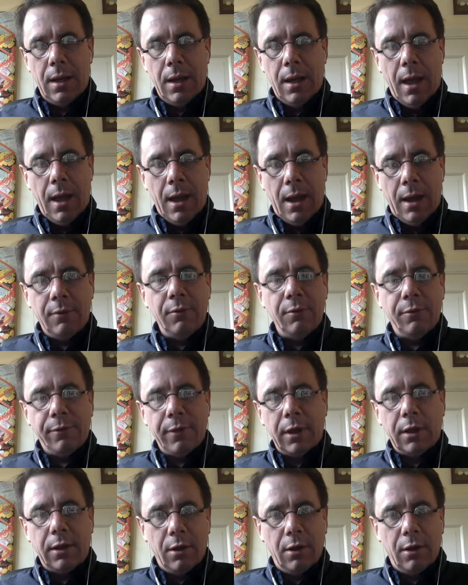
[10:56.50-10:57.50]
I do
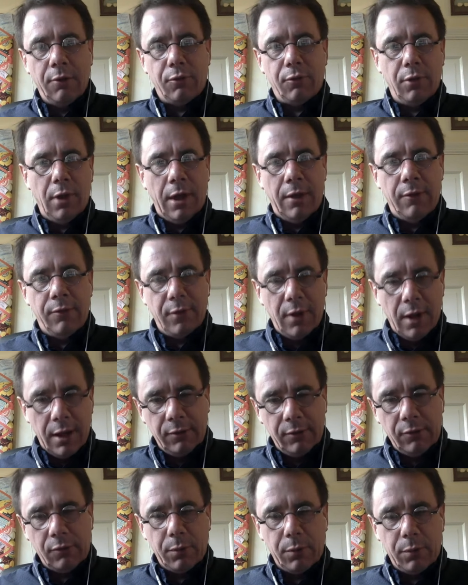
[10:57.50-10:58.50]
think, you know, as nice
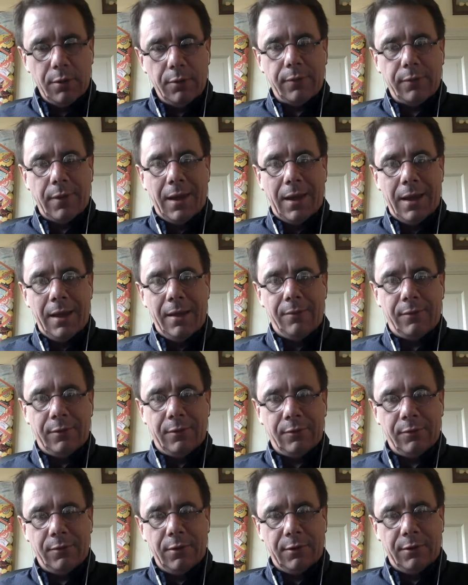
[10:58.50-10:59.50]
as Windows 10 is,
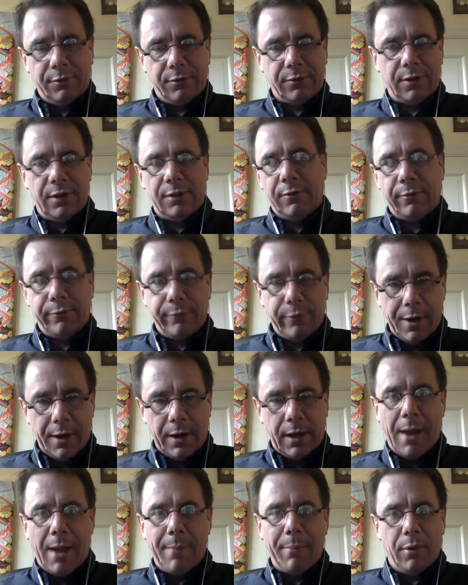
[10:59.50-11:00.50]
it's still a schizophrenic
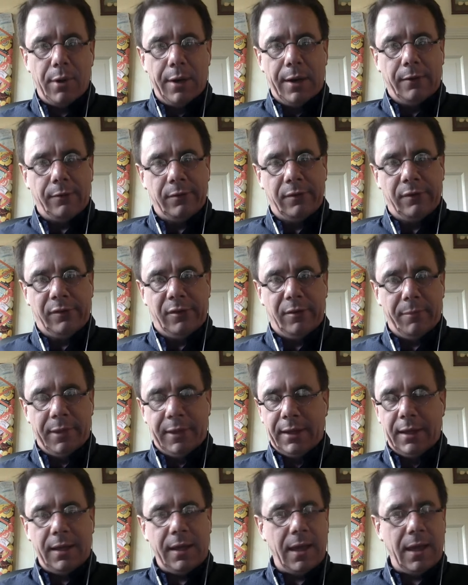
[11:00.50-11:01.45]
operating system. Like, it